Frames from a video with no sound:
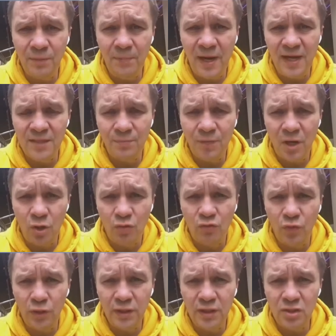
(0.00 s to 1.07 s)
debates about
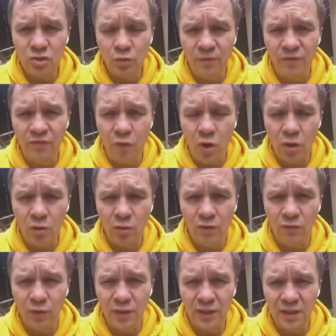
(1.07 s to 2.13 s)
what
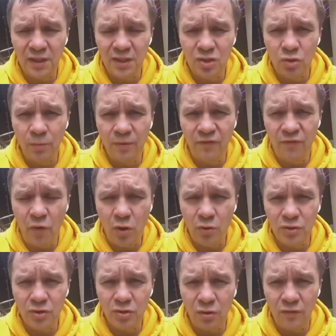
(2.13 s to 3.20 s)
it needs to be
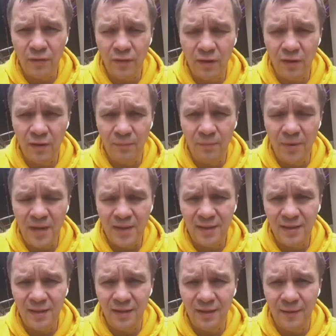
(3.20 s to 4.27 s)
focused on.
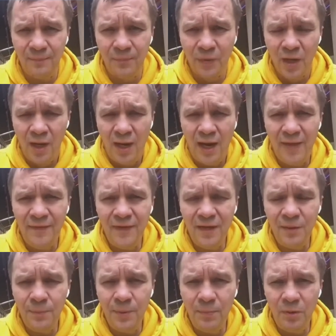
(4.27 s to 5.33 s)
I
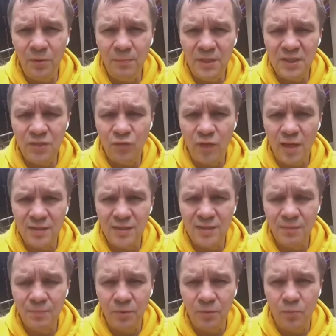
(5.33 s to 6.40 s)
think people miss one
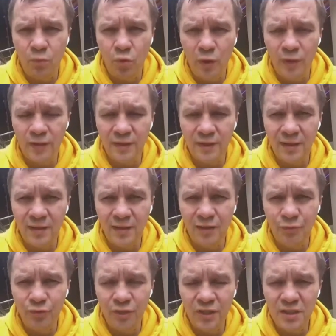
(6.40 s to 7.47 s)
simple point, that
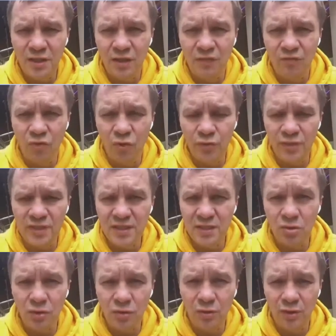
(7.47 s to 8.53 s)
the war risk
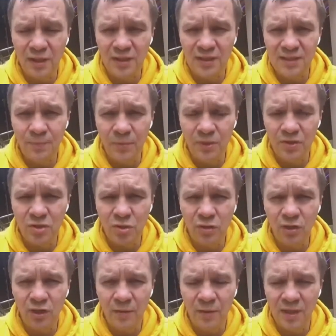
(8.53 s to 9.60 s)
is not going to disappear. It's
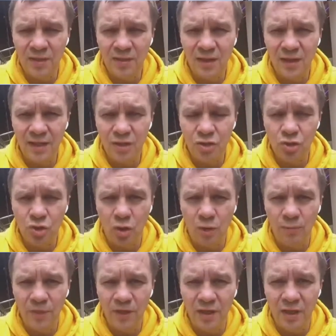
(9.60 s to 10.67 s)
not going to be like in
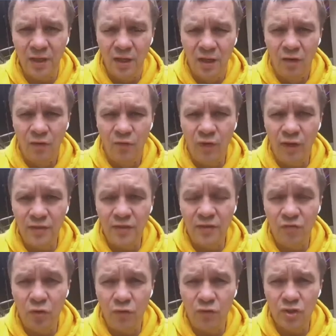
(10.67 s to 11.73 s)
Germany when
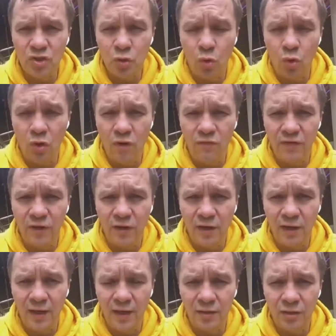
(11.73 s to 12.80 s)
the war was
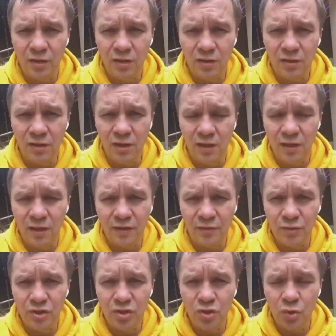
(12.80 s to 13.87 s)
over and
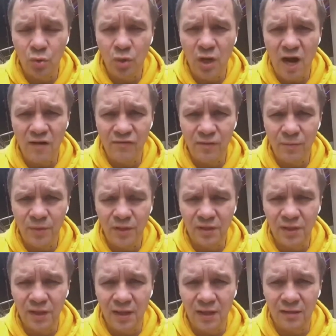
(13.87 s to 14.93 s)
there was new
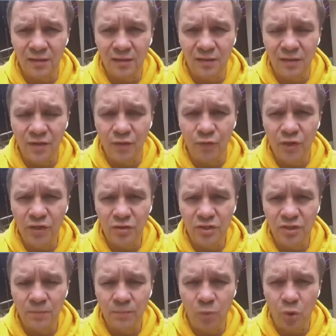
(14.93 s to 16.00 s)
government and the
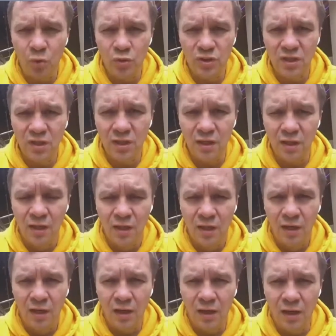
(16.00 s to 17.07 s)
winners imposed
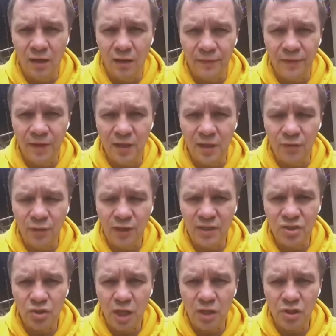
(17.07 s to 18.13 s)
the
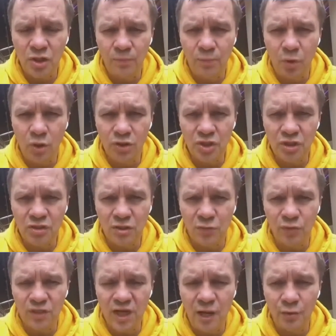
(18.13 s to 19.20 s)
reconstruction project
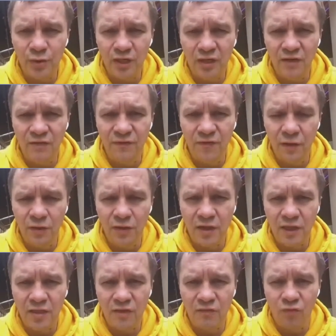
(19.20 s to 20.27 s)
without any fear
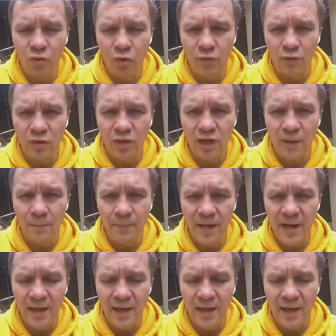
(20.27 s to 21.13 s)
that the war will come